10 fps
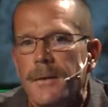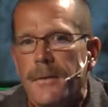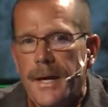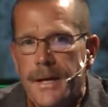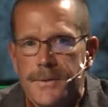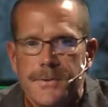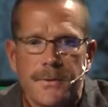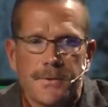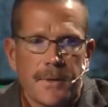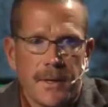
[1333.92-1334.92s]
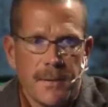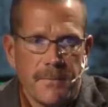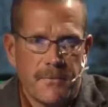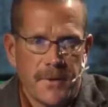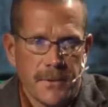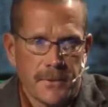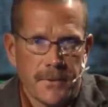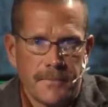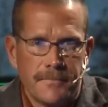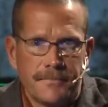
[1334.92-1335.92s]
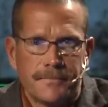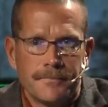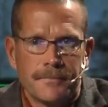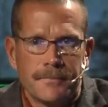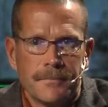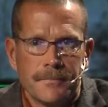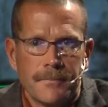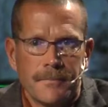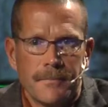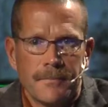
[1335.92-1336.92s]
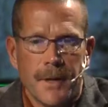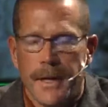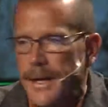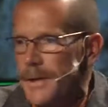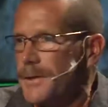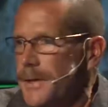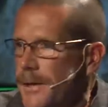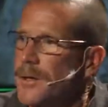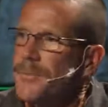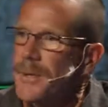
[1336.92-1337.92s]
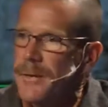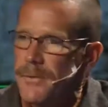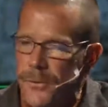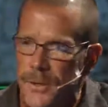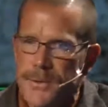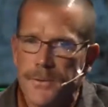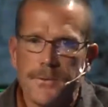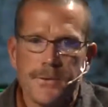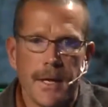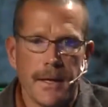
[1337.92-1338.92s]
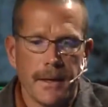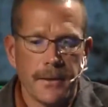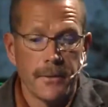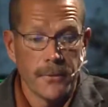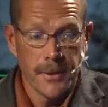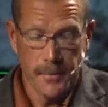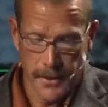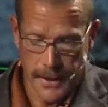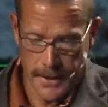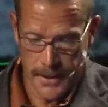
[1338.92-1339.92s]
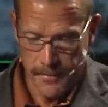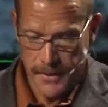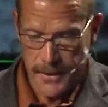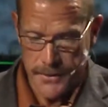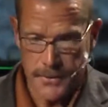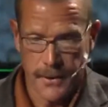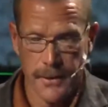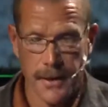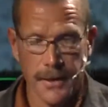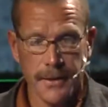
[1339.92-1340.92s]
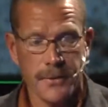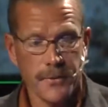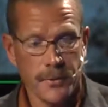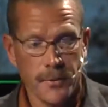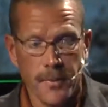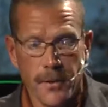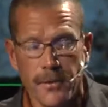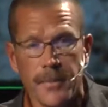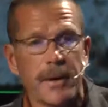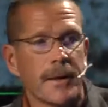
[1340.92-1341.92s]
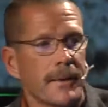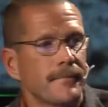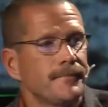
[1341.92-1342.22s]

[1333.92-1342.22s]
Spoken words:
That is the same field. They had to tear up that original stand and replant it because they could not control the palmary.